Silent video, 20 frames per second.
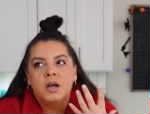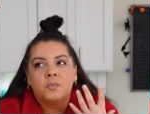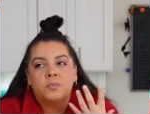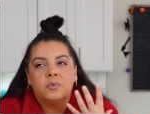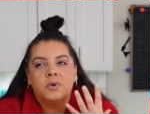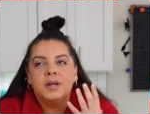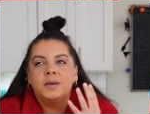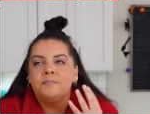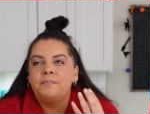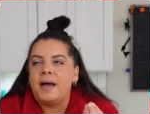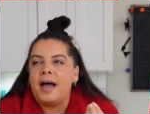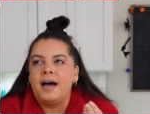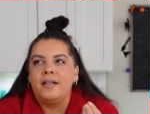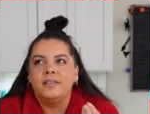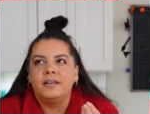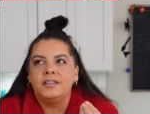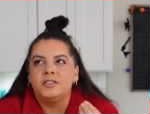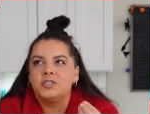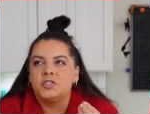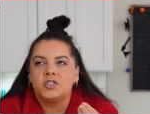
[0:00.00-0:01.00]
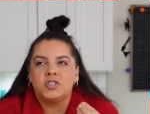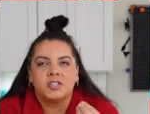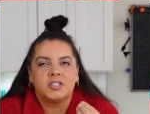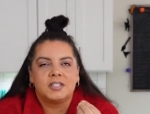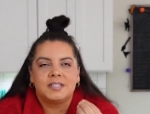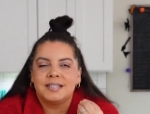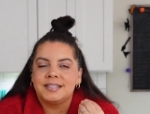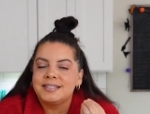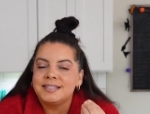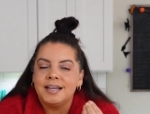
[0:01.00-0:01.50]
bring balance
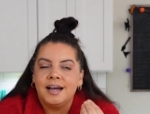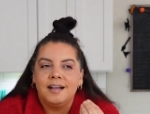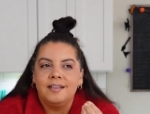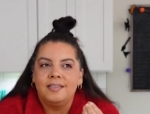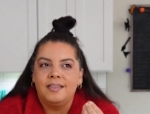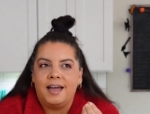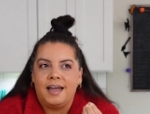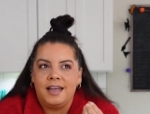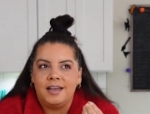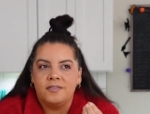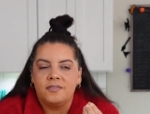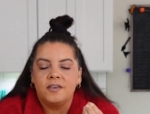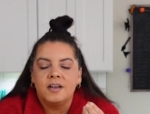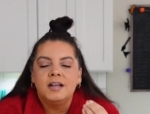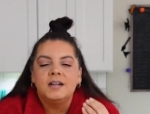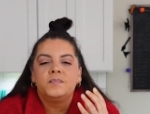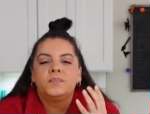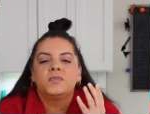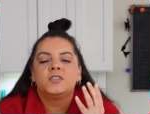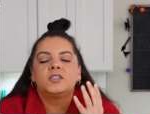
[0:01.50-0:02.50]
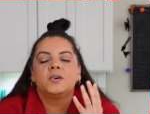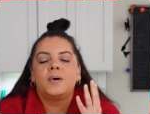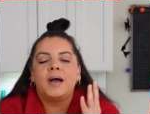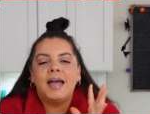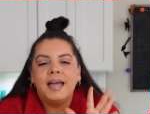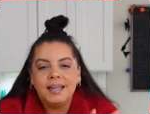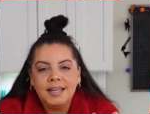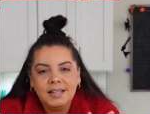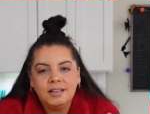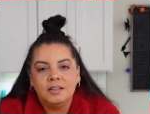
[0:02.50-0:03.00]
just to life. So
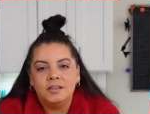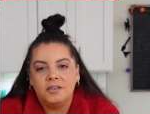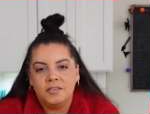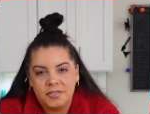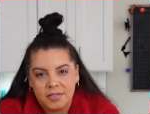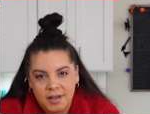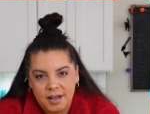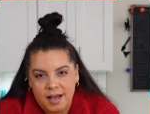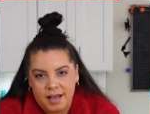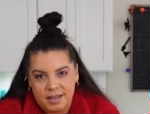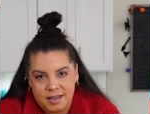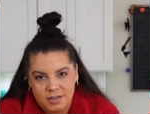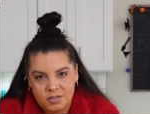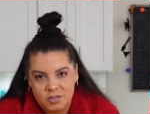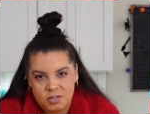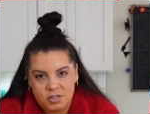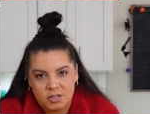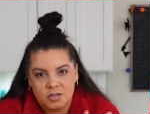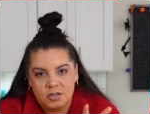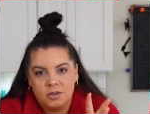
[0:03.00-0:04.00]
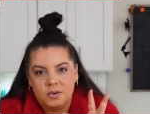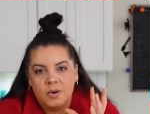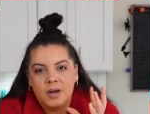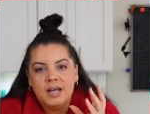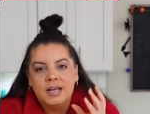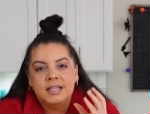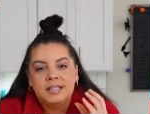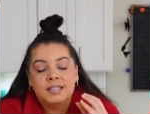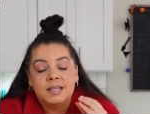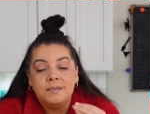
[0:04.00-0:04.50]
any little thing I can do
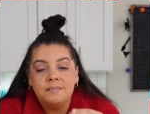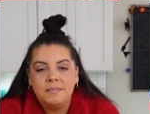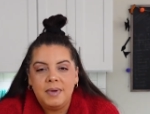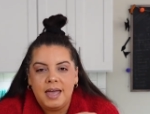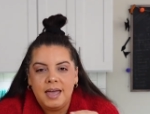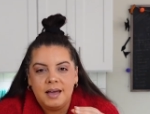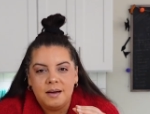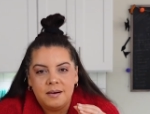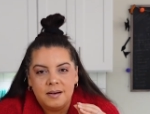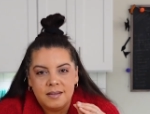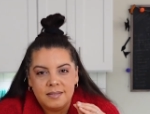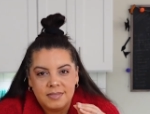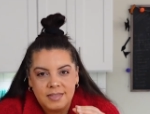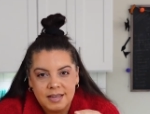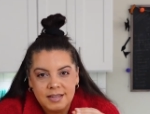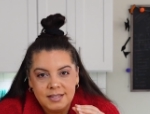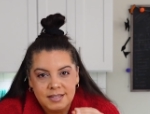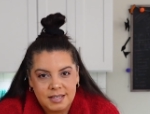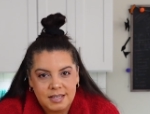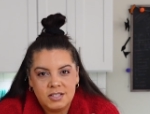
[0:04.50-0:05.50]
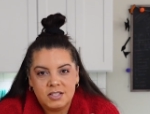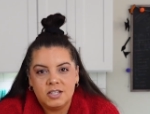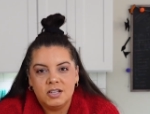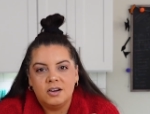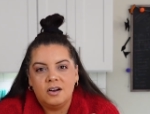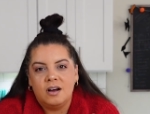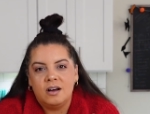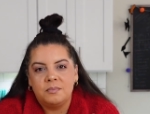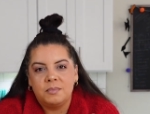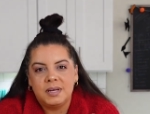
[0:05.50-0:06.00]
to make things
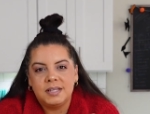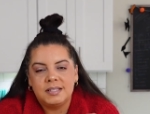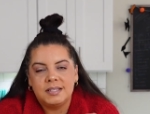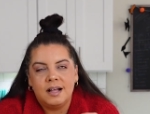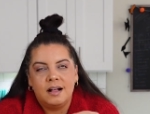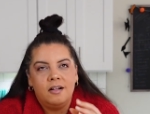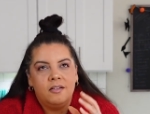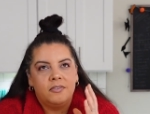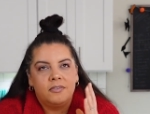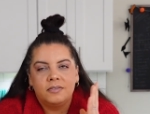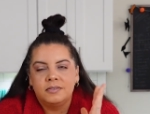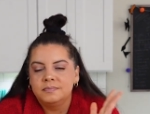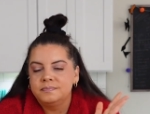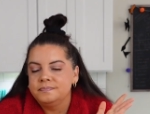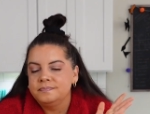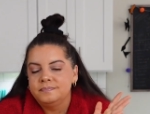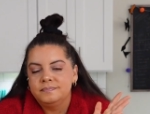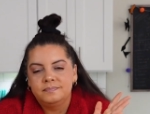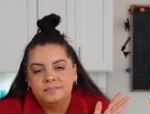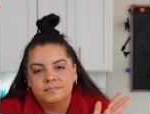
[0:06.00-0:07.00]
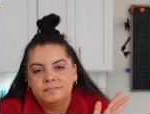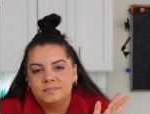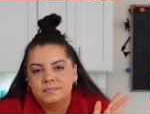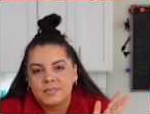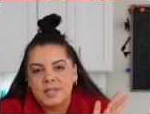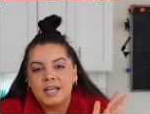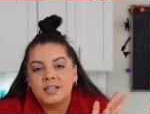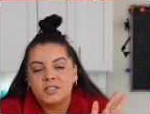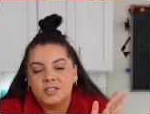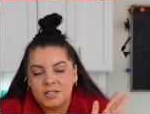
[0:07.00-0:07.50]
easier on myself,
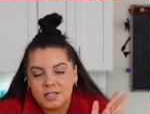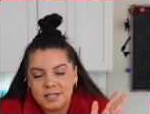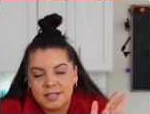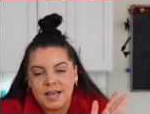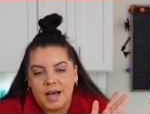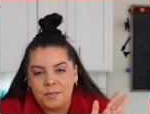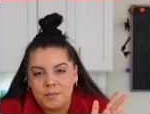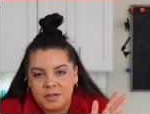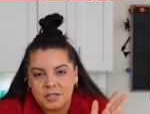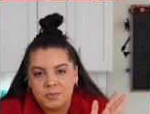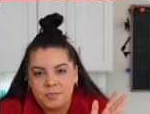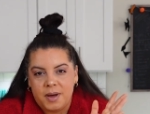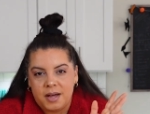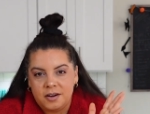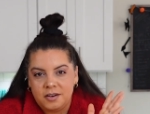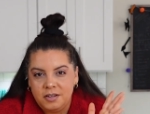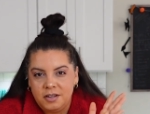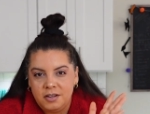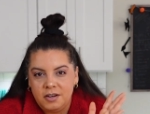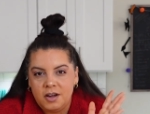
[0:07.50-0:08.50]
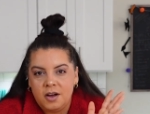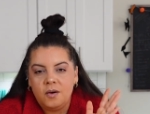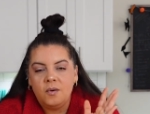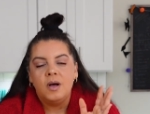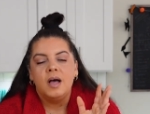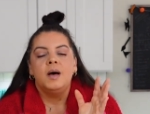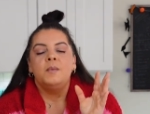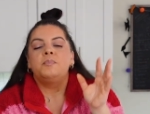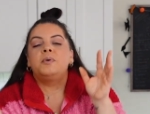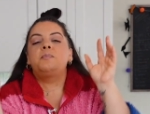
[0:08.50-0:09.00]
it's just that much better, you know?
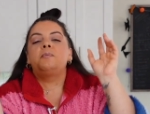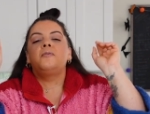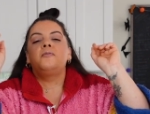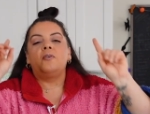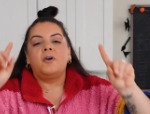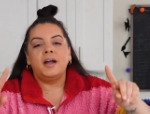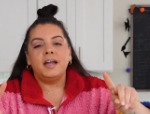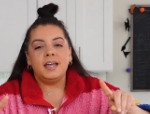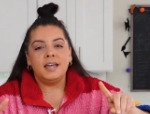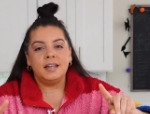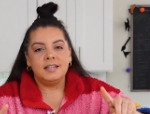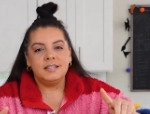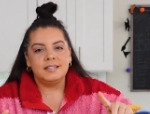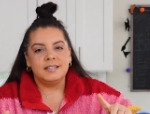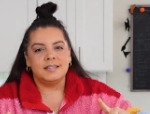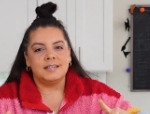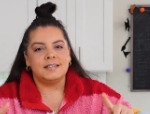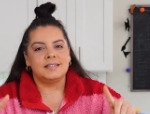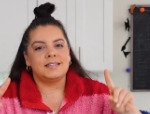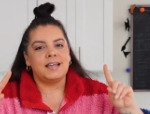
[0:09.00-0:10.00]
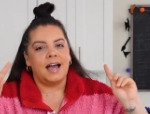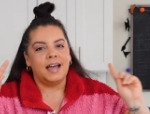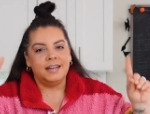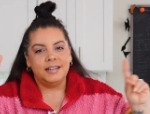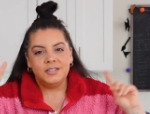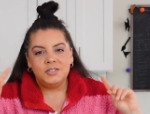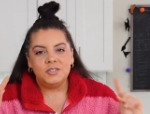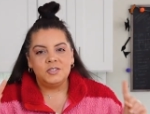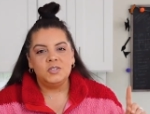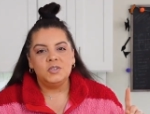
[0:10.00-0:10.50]
But before I get into this, I
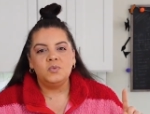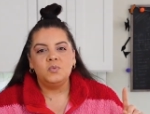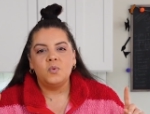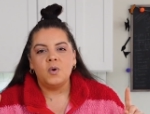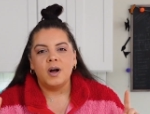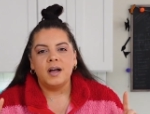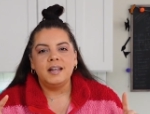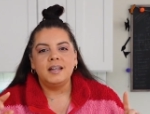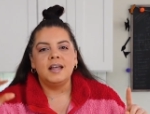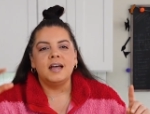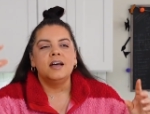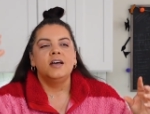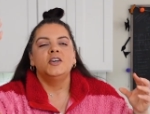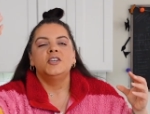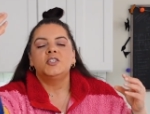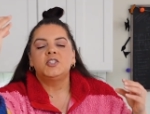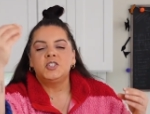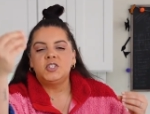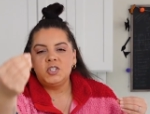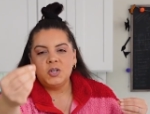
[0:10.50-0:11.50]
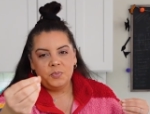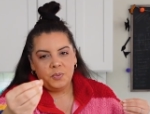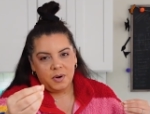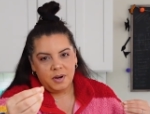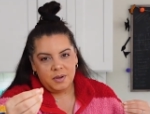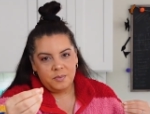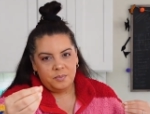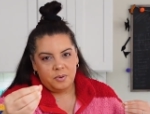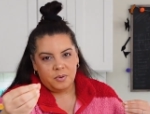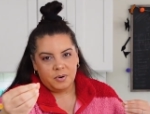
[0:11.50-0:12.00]
need to do one super
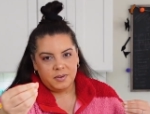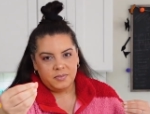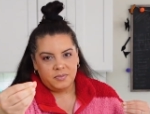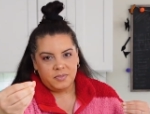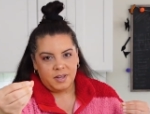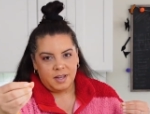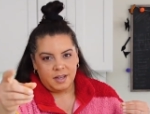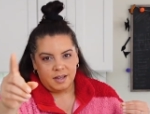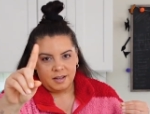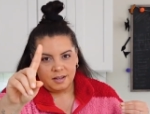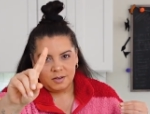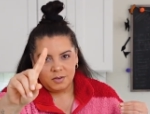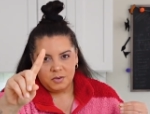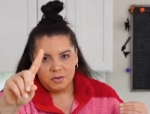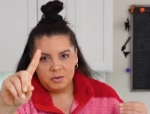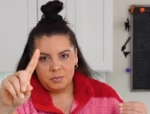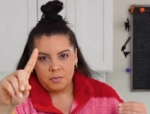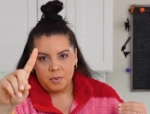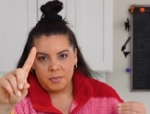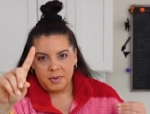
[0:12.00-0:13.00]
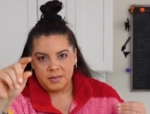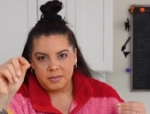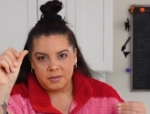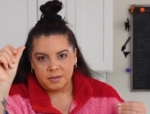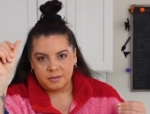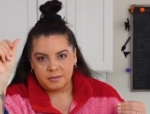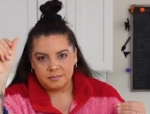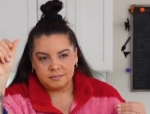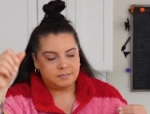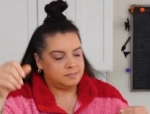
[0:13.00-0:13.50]
important thing. Un
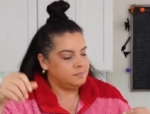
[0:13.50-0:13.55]
momento.